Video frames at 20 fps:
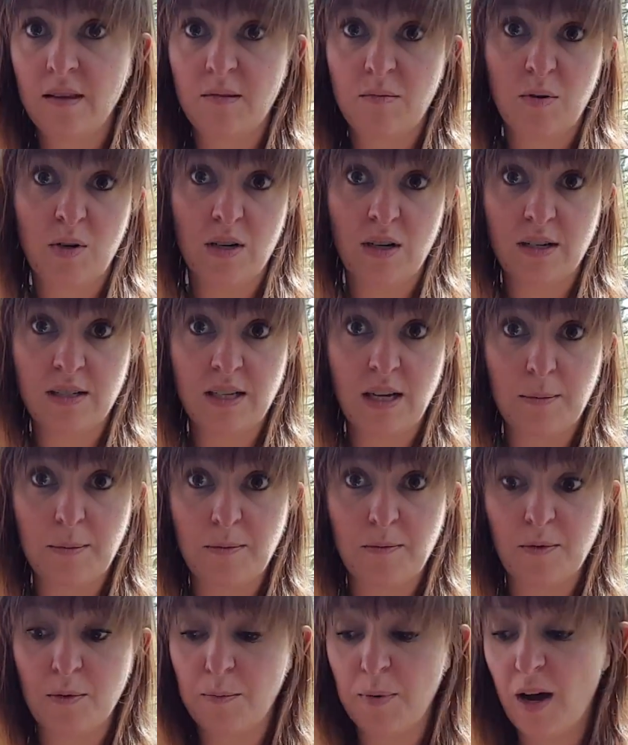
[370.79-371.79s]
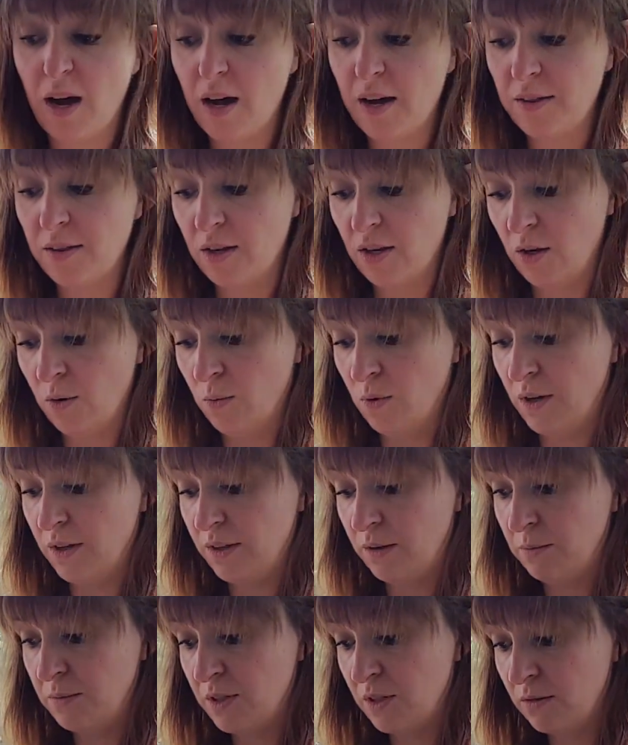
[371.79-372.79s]
put it on top of the pot that you want
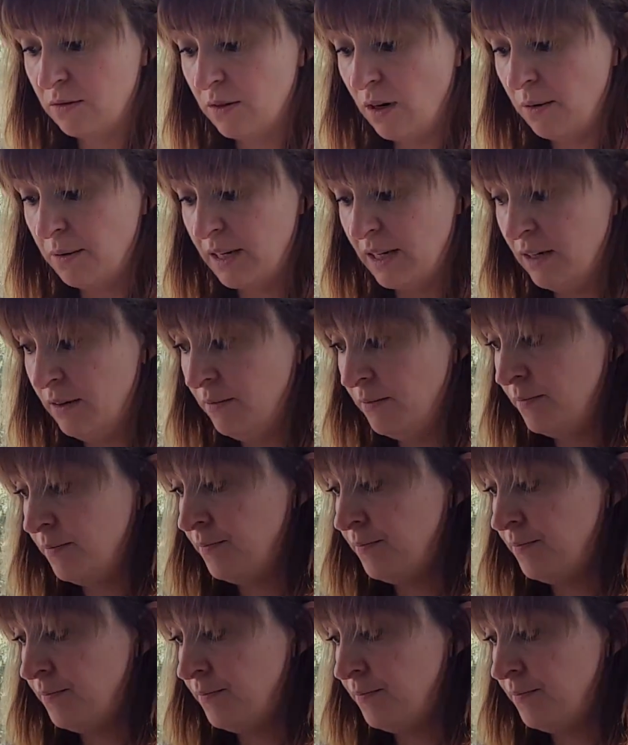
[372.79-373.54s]
them to grow in,